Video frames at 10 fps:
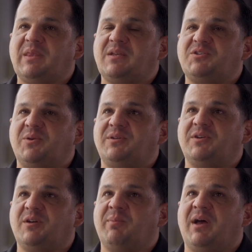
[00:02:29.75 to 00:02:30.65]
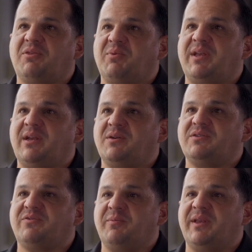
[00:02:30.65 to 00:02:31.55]
So it took about 3 years
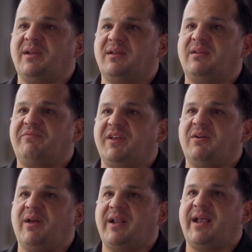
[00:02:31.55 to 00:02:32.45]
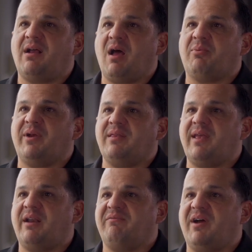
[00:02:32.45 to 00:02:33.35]
for me to figure out how to operate in
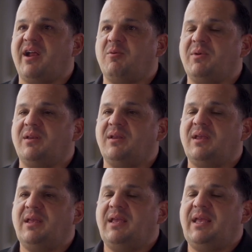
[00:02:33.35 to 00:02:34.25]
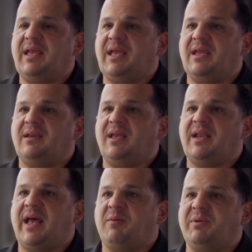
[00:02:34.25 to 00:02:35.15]
that environment and
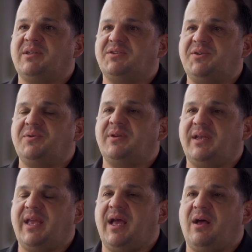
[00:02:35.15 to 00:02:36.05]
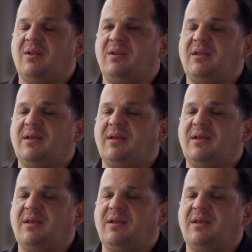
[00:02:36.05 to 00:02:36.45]
how to be a student at Cal,